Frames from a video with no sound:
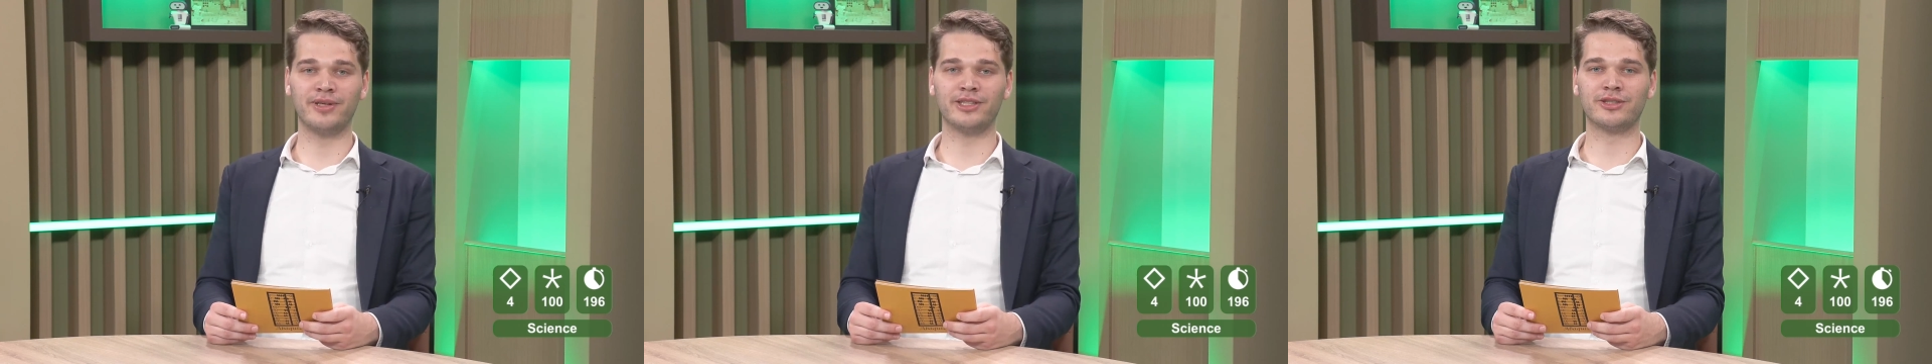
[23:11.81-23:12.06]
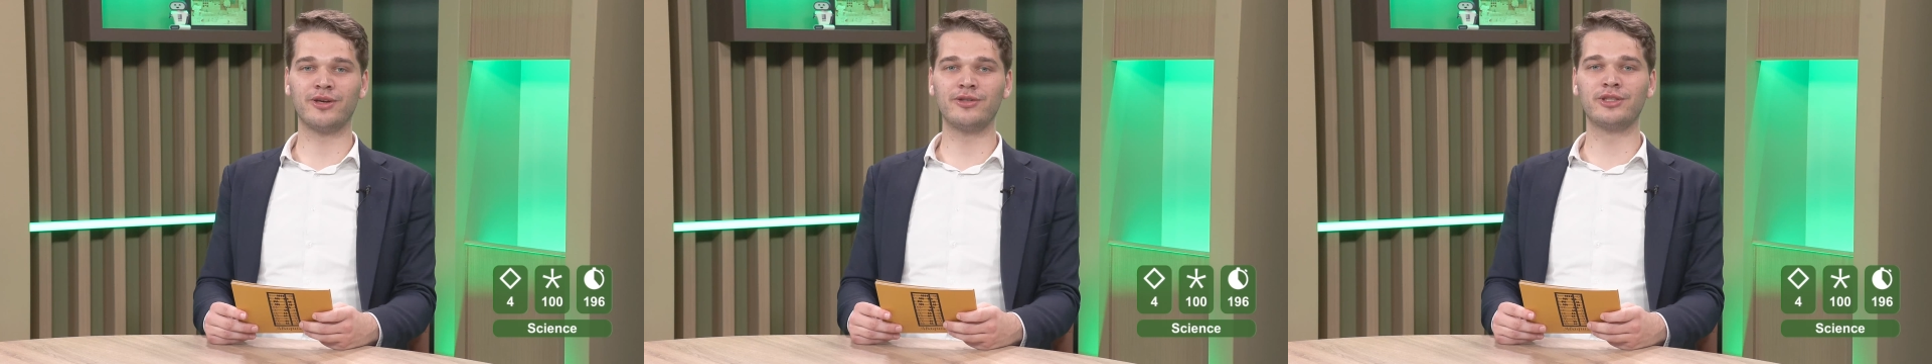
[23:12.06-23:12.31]
but
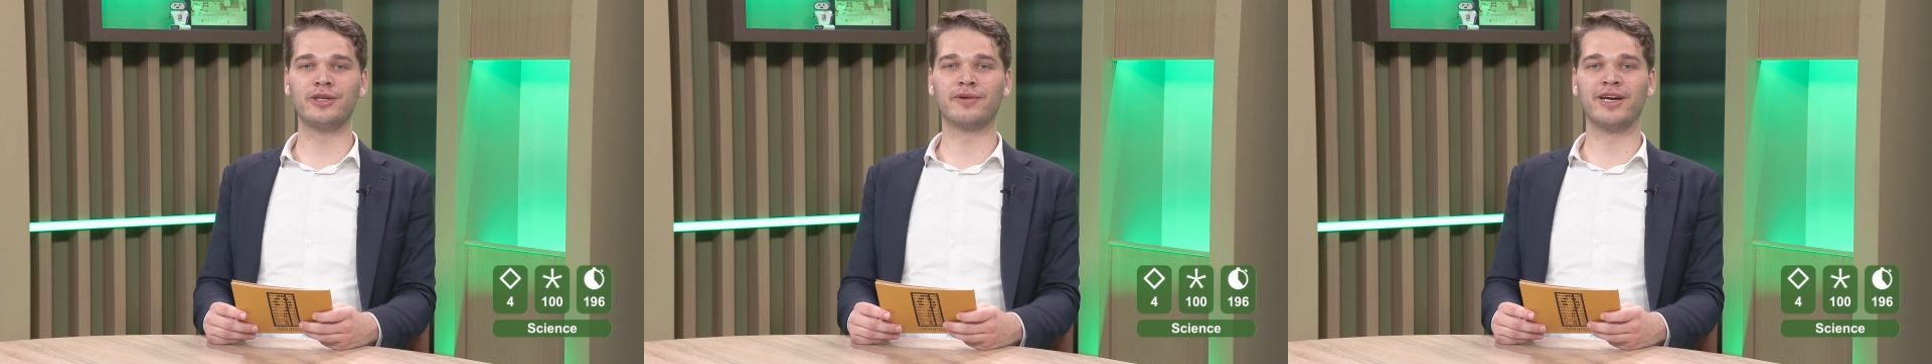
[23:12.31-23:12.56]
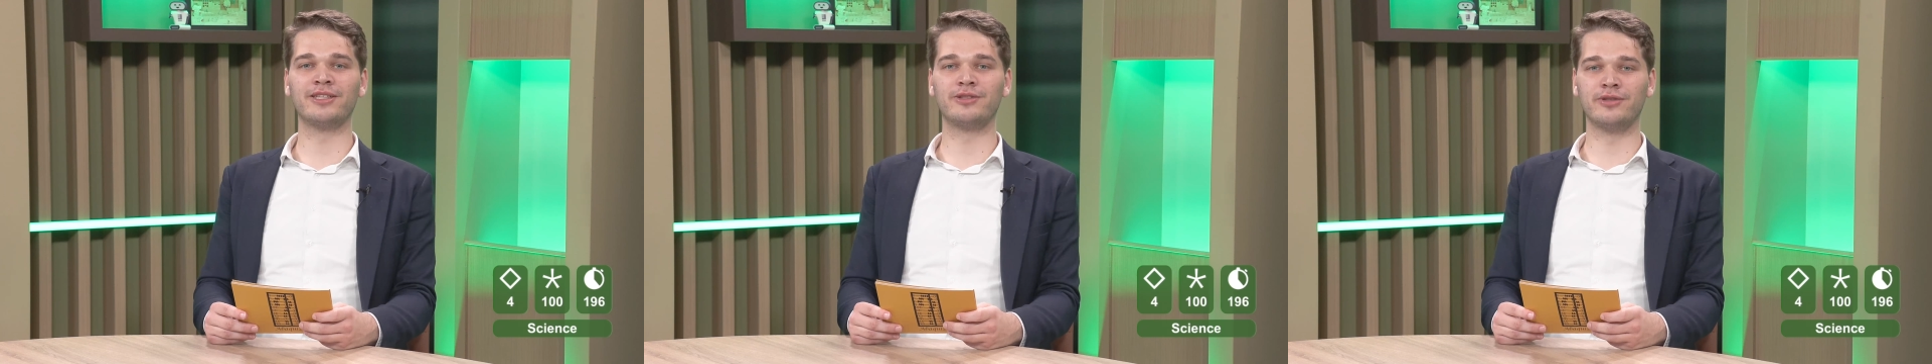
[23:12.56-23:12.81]
is closely
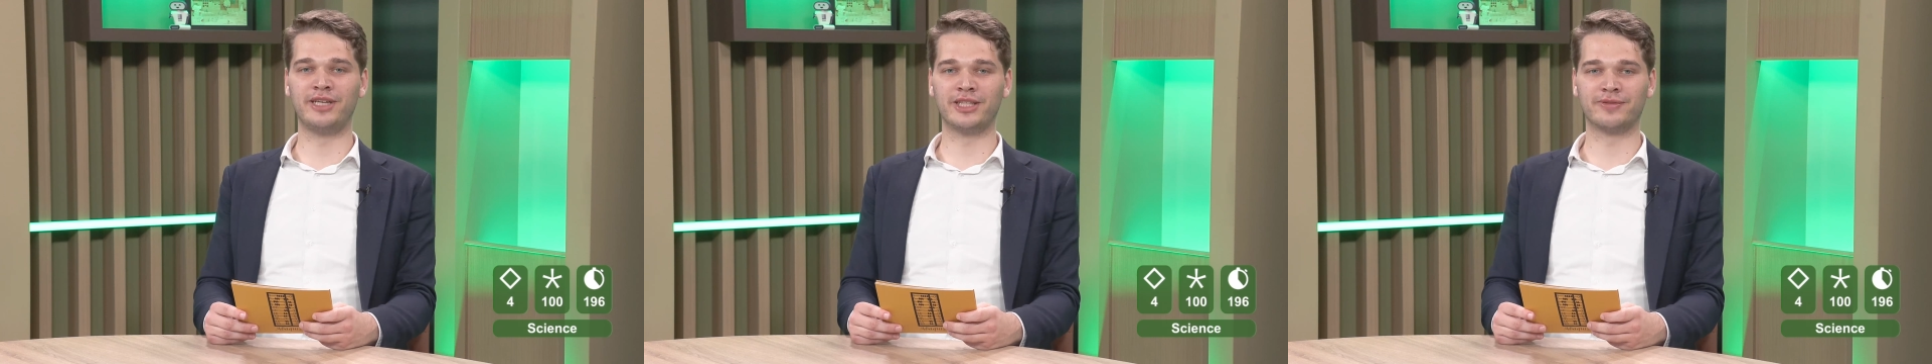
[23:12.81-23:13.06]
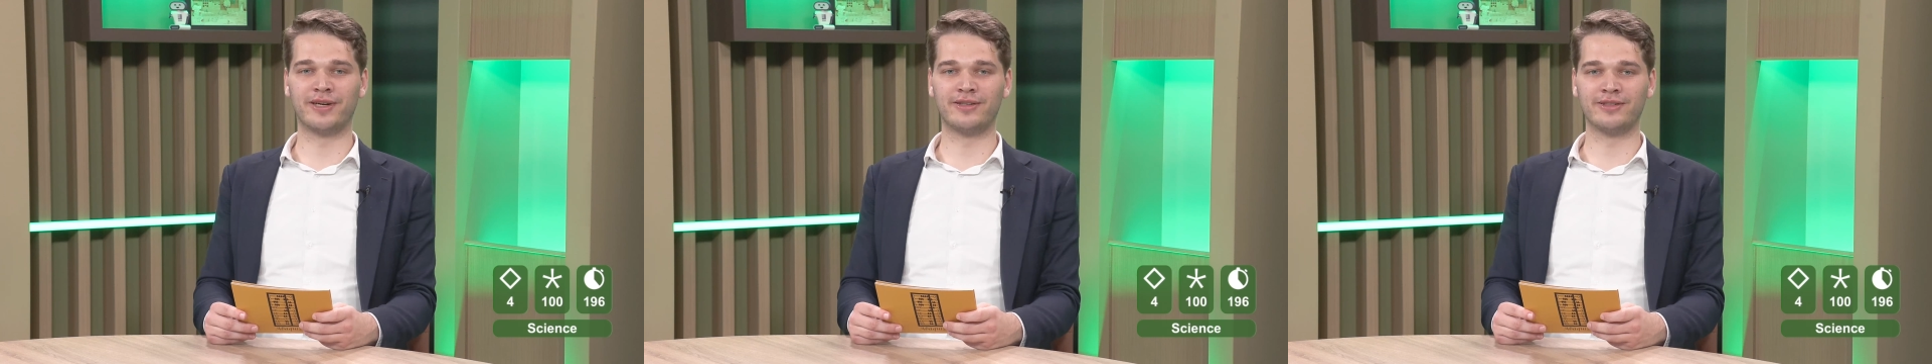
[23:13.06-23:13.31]
related to
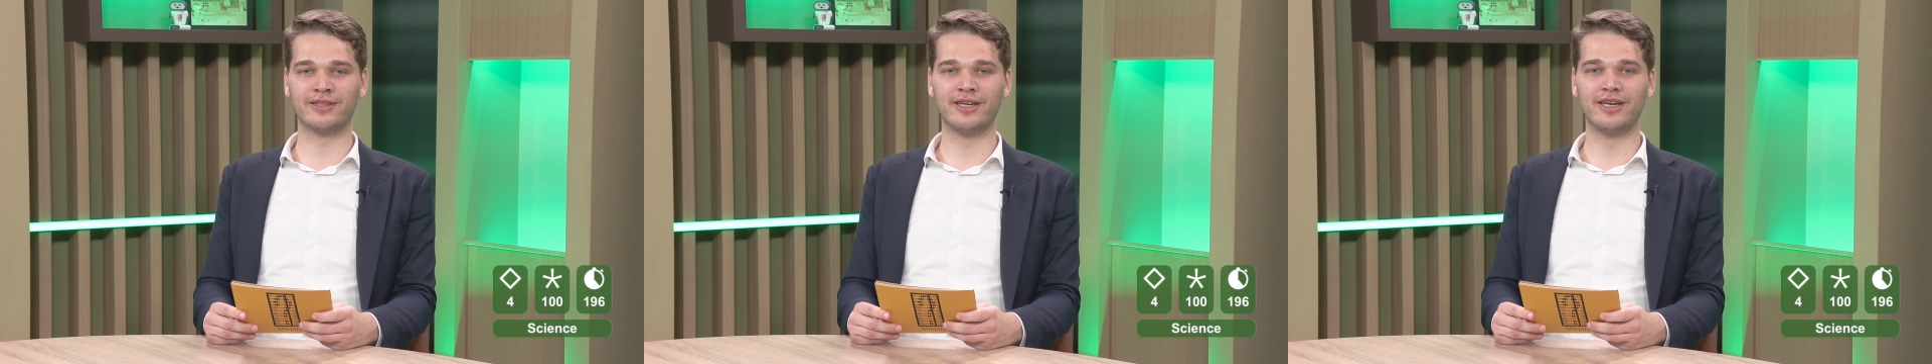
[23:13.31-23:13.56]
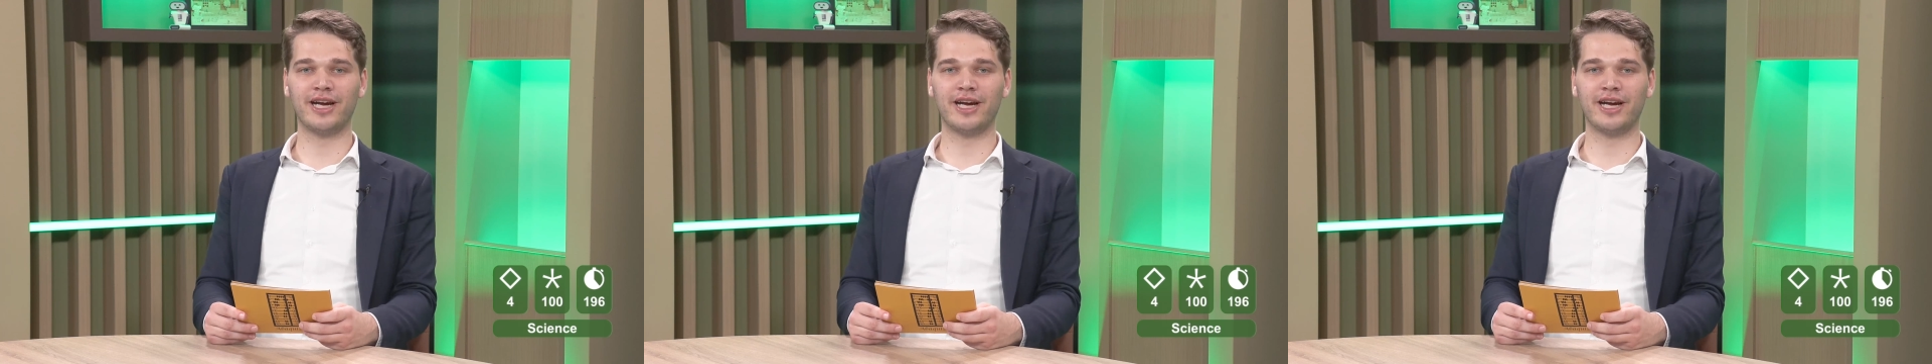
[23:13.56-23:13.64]
this round,